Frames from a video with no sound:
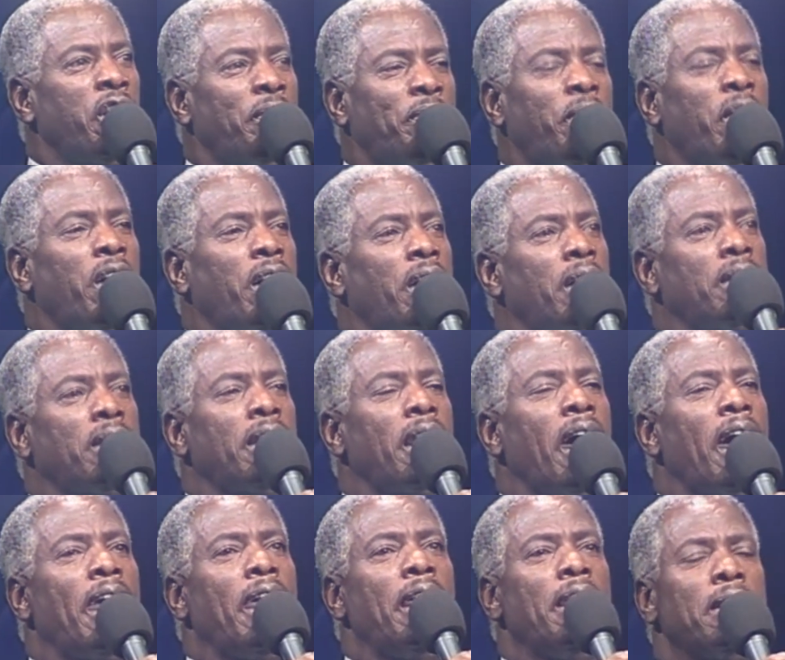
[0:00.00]
sat
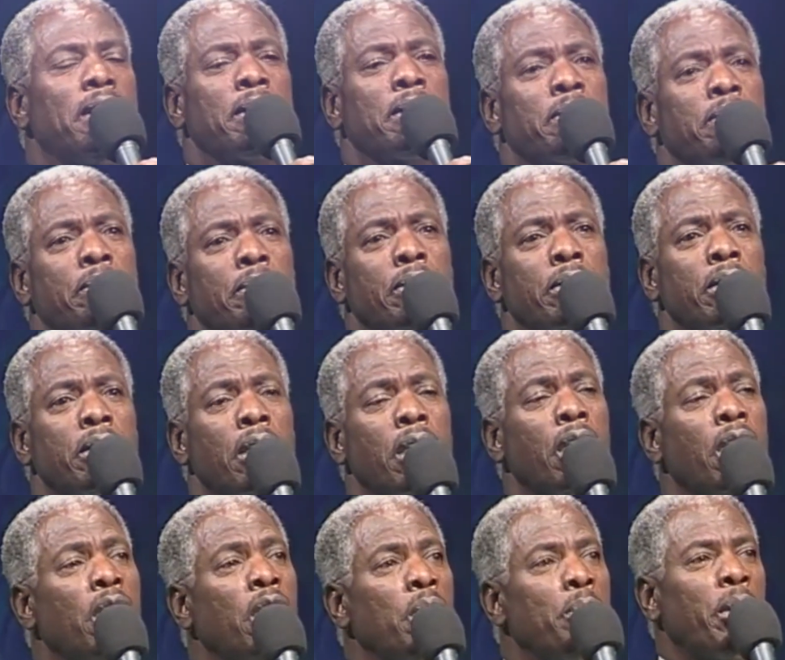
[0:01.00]
in the audience. I
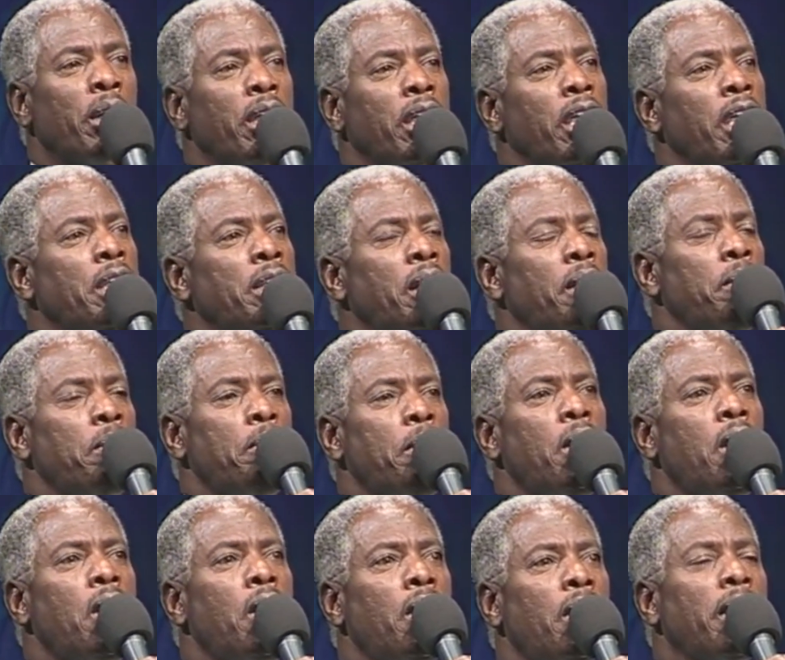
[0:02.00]
wanted to know what
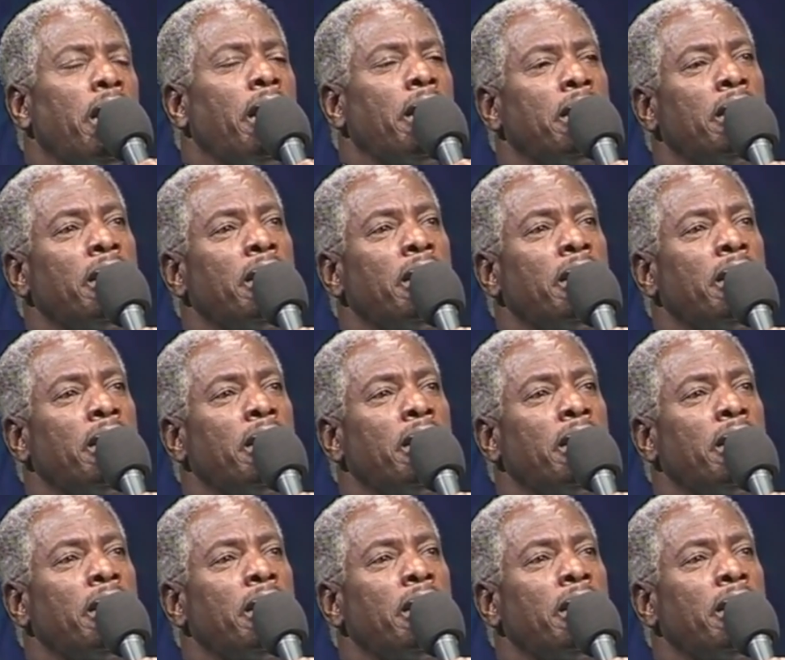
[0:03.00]
everybody was so